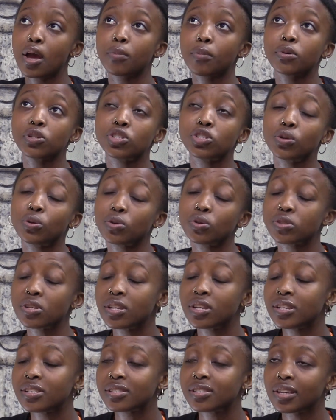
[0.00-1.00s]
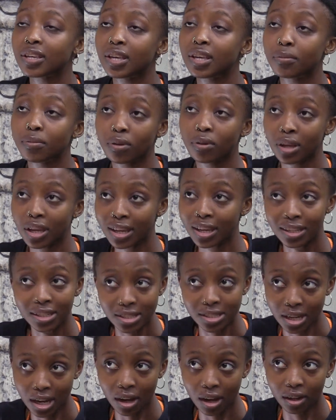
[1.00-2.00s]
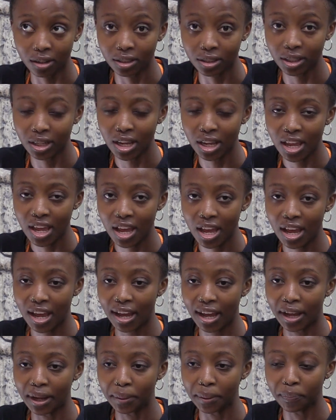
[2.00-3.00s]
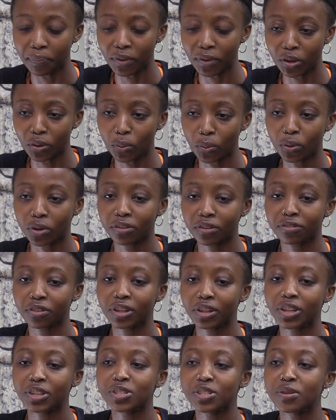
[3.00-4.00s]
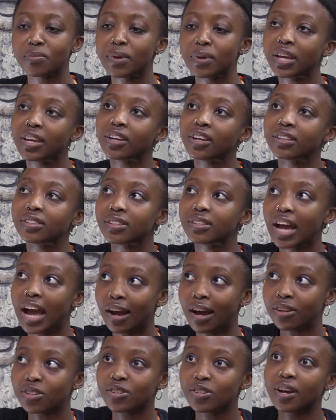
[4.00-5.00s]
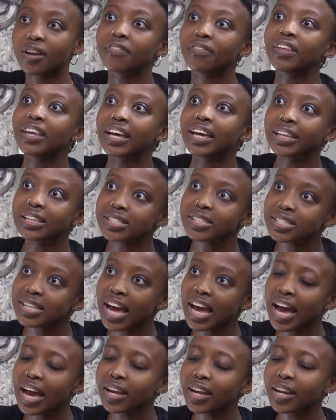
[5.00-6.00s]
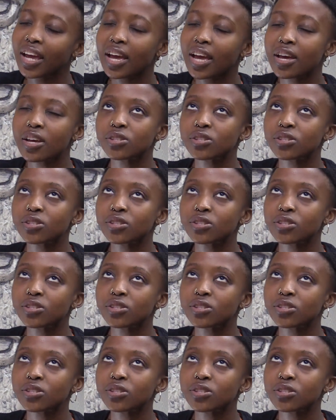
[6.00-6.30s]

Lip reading: But she also needs to keep her head down in order for her to make it out on the other side.